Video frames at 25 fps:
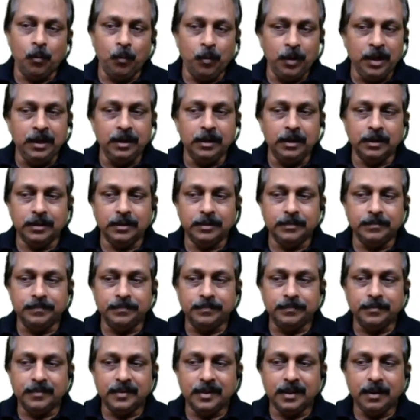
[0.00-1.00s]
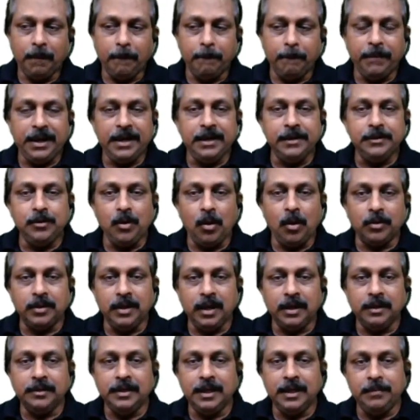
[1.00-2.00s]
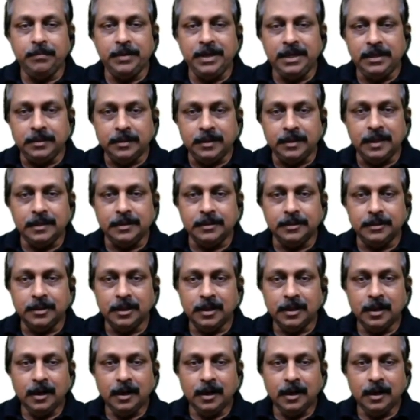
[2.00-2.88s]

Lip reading: will. Based on that, they may think